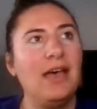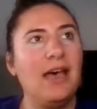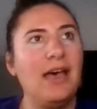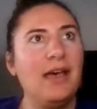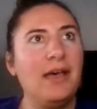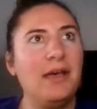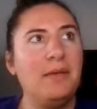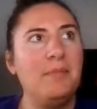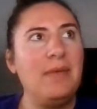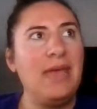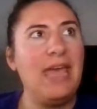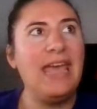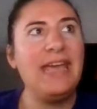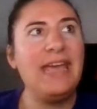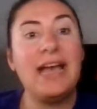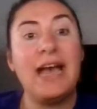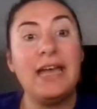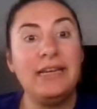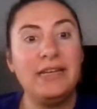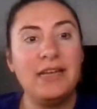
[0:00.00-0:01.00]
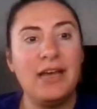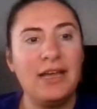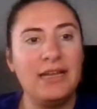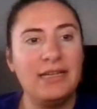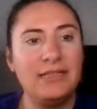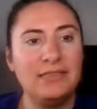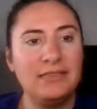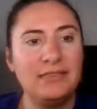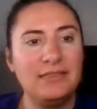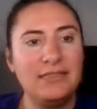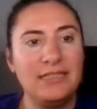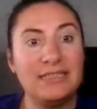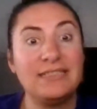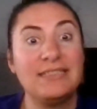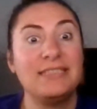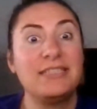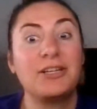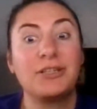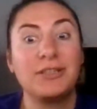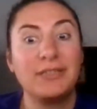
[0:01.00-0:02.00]
not
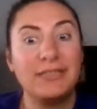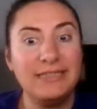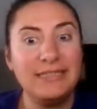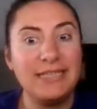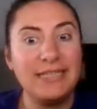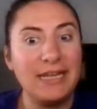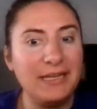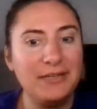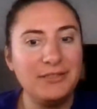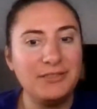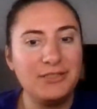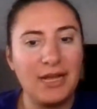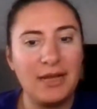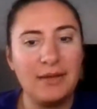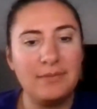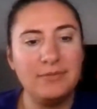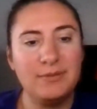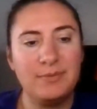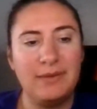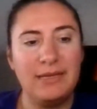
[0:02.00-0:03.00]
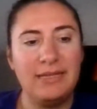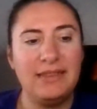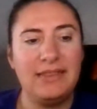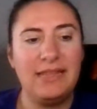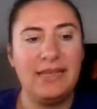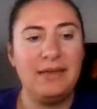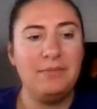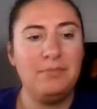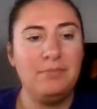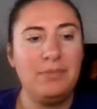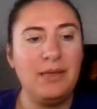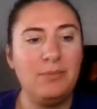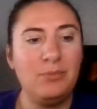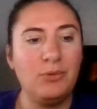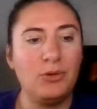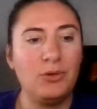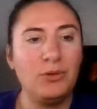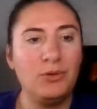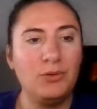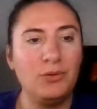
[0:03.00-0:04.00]
necessarily taking jobs, but that
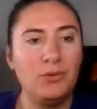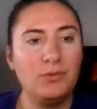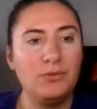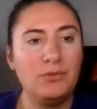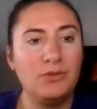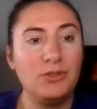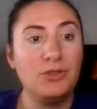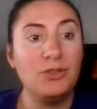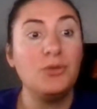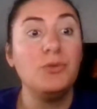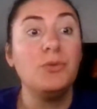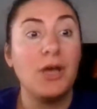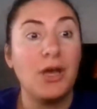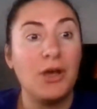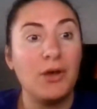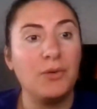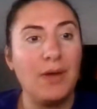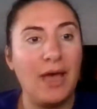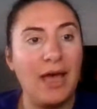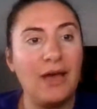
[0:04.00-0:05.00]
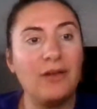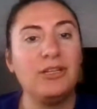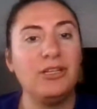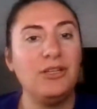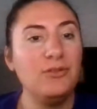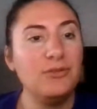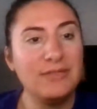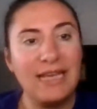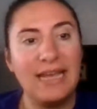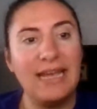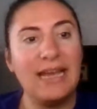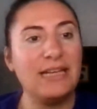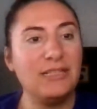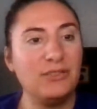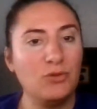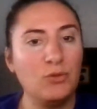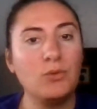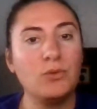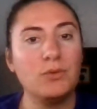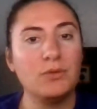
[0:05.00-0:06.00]
people who do know how to use AI
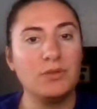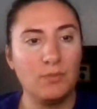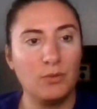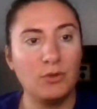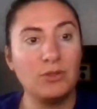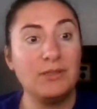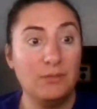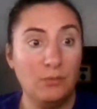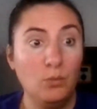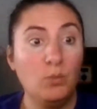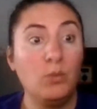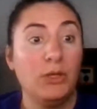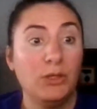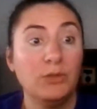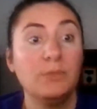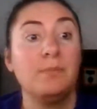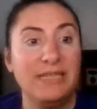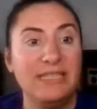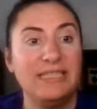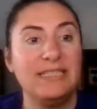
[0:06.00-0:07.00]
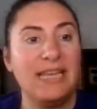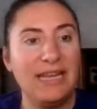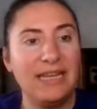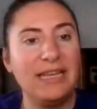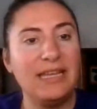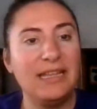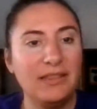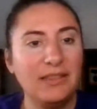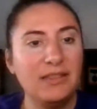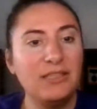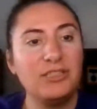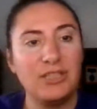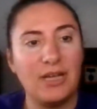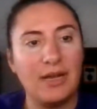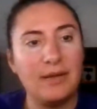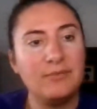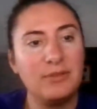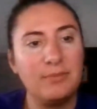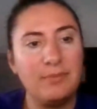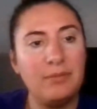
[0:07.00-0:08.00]
tools will be taking the
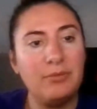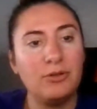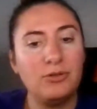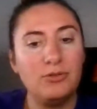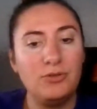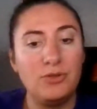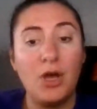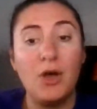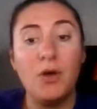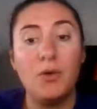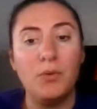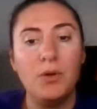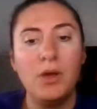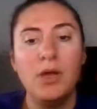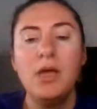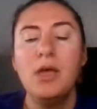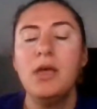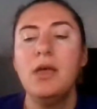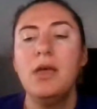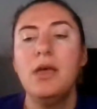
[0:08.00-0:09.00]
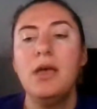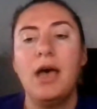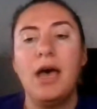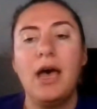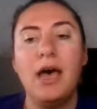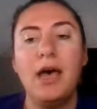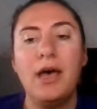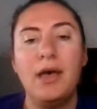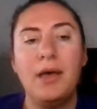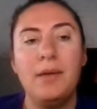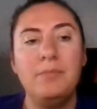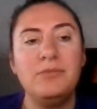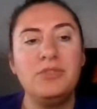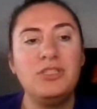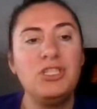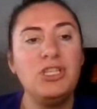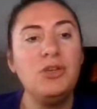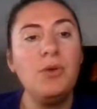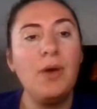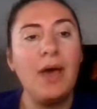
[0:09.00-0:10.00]
jobs of people who don't.
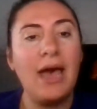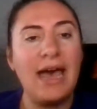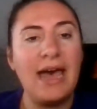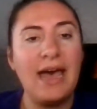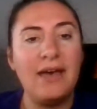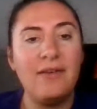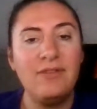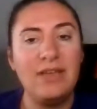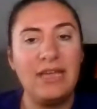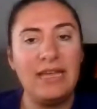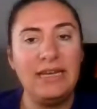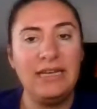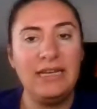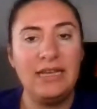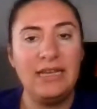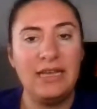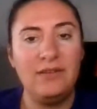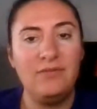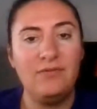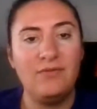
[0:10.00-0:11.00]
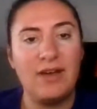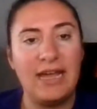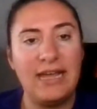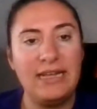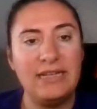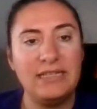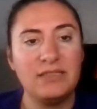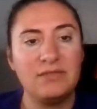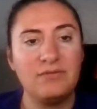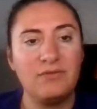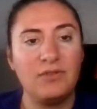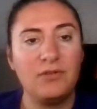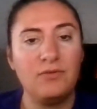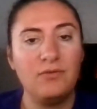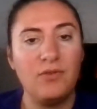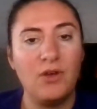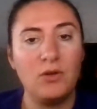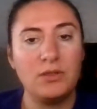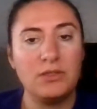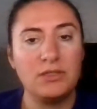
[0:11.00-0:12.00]
Do you have any advice for
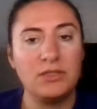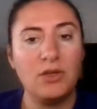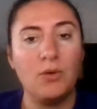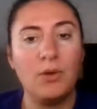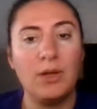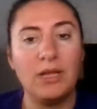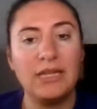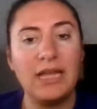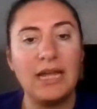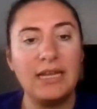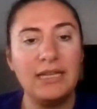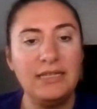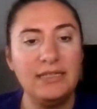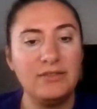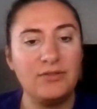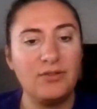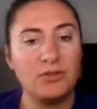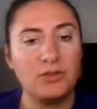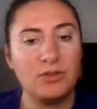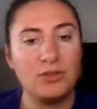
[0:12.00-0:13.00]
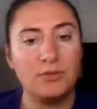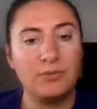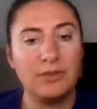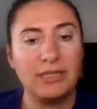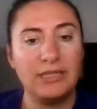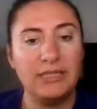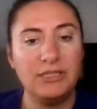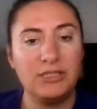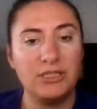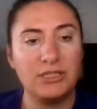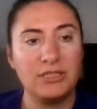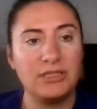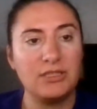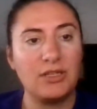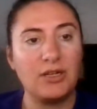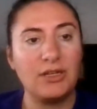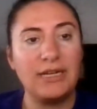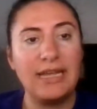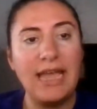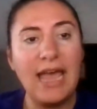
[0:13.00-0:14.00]
folks? So a lot of these folks are really just
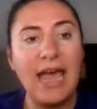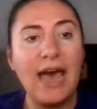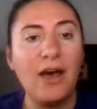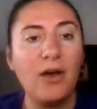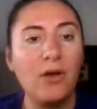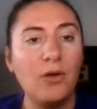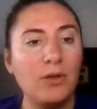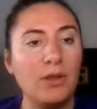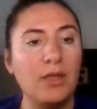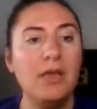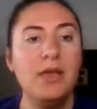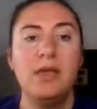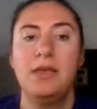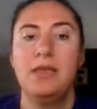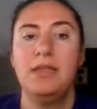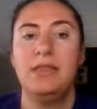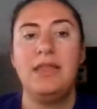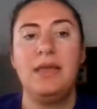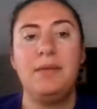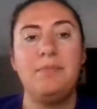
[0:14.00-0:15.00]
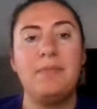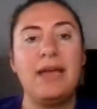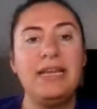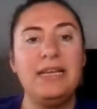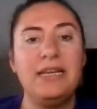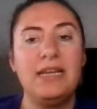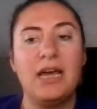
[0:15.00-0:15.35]
starting out. They might